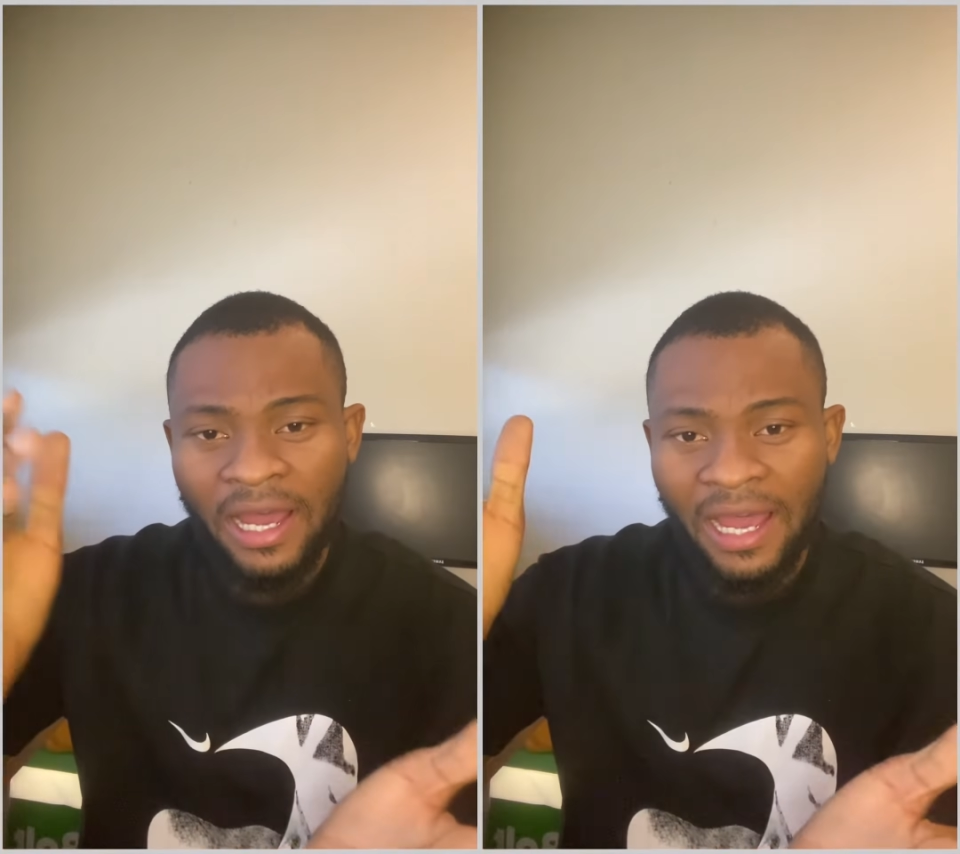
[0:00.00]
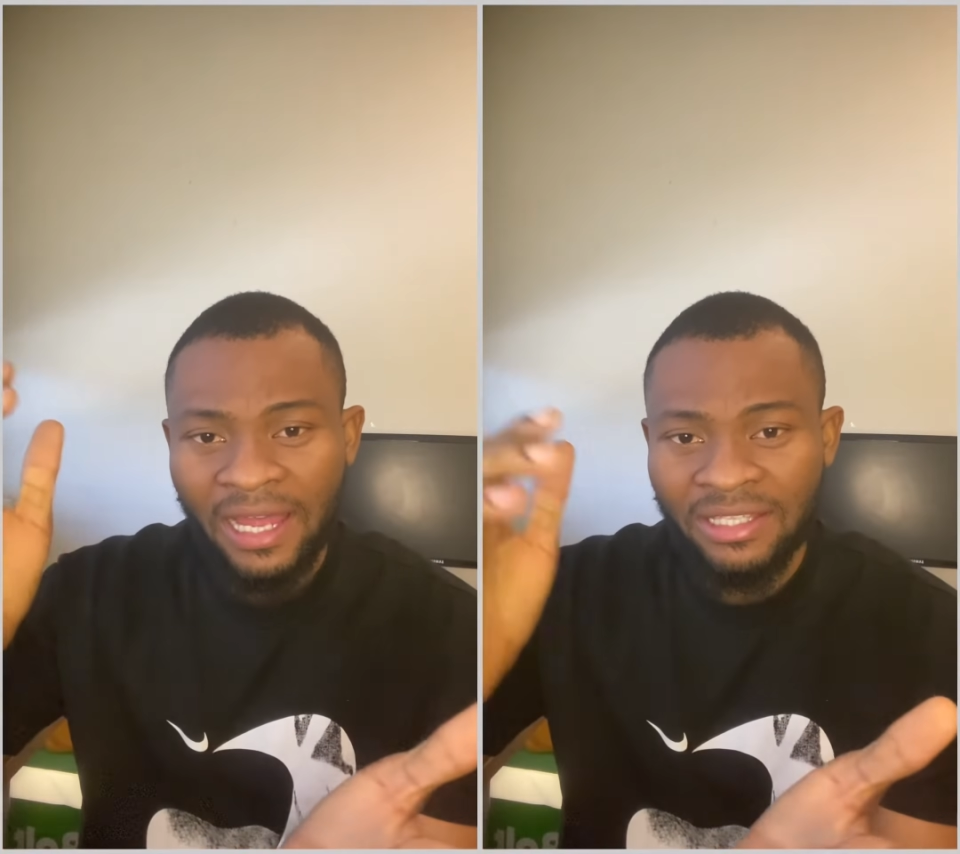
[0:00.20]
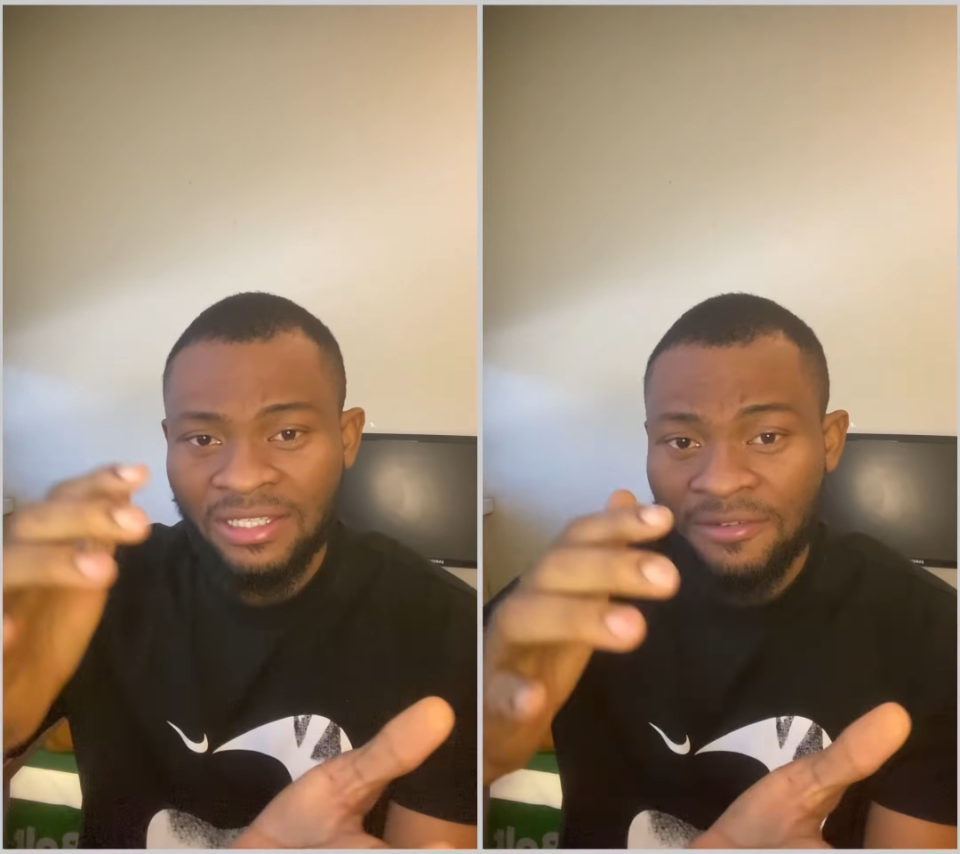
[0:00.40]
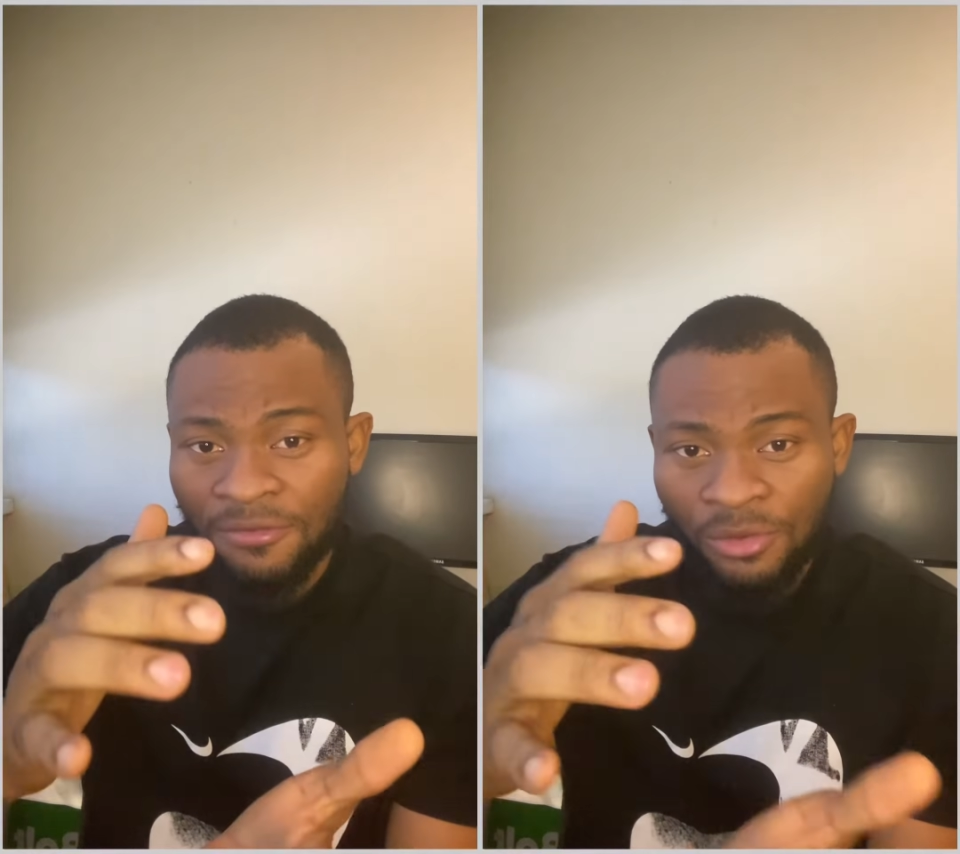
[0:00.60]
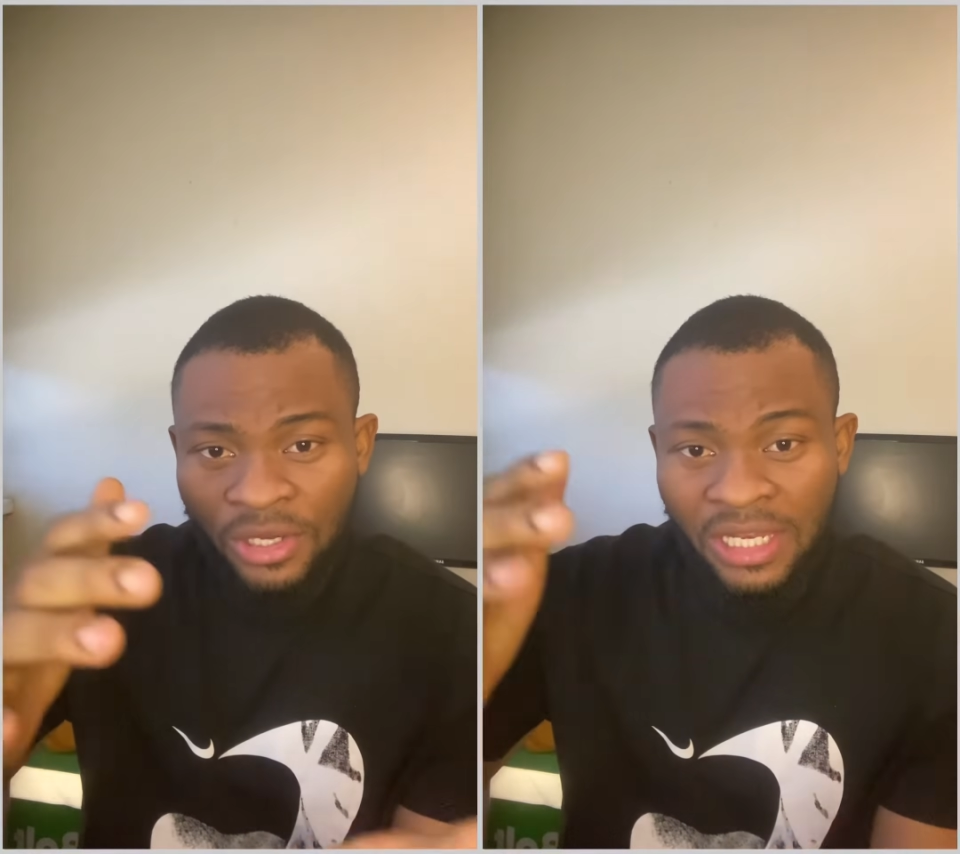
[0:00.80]
and give
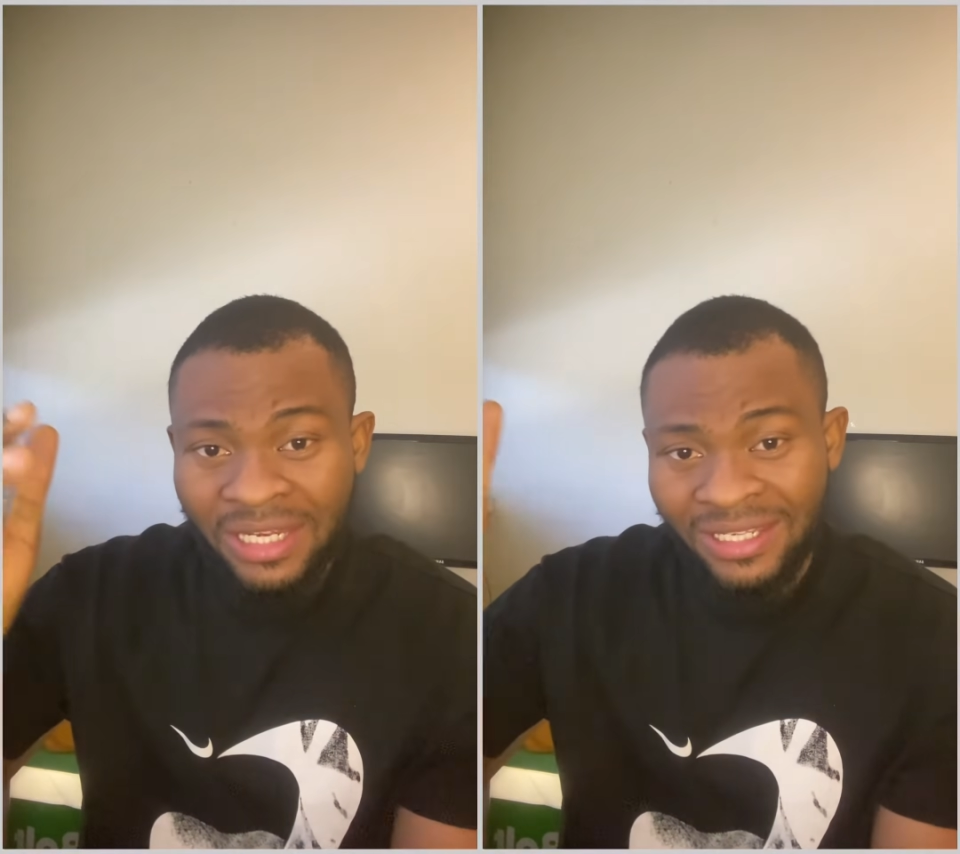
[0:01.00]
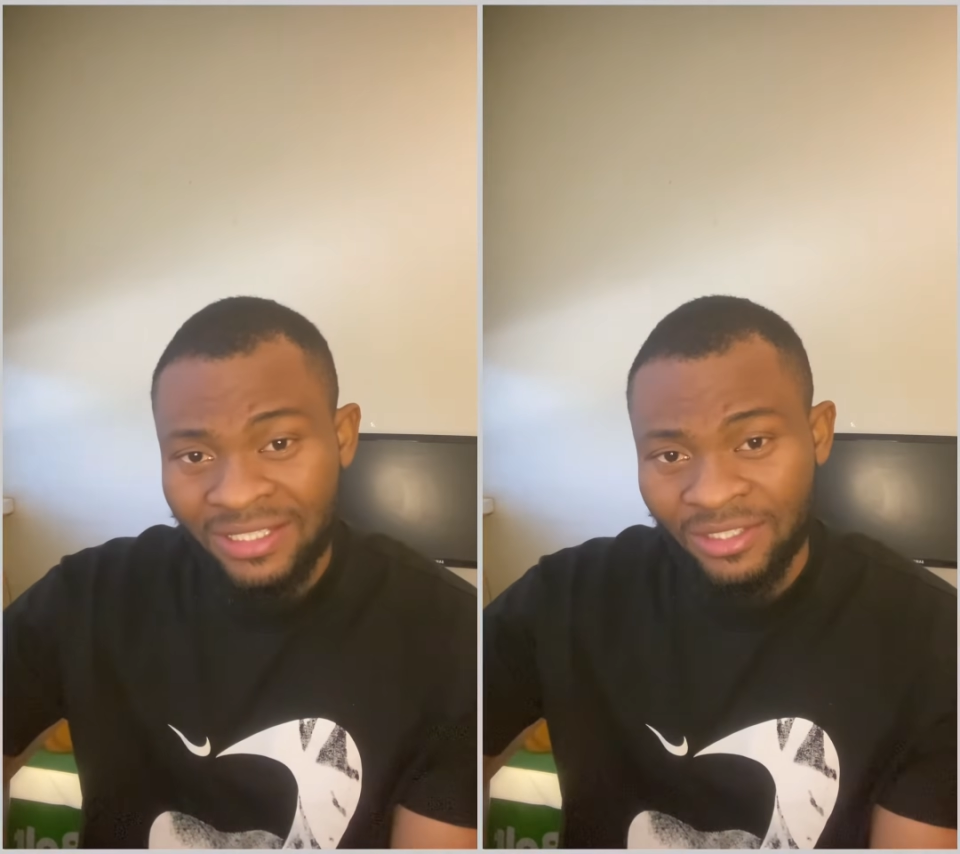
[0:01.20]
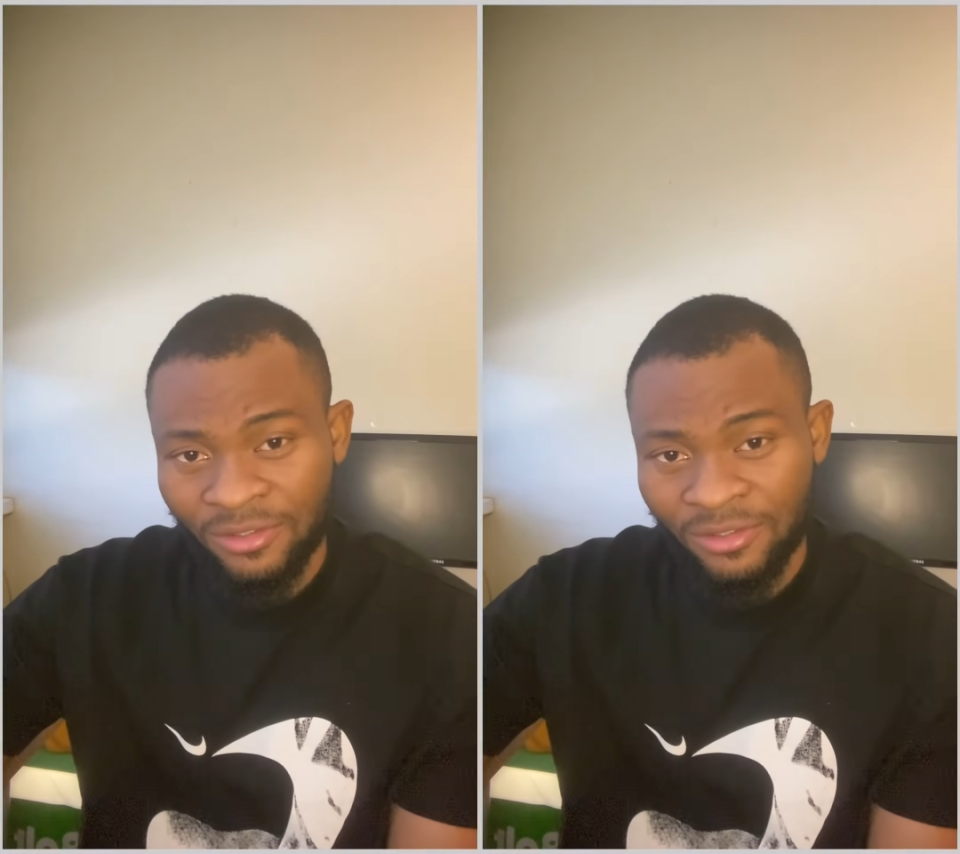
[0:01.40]
you a list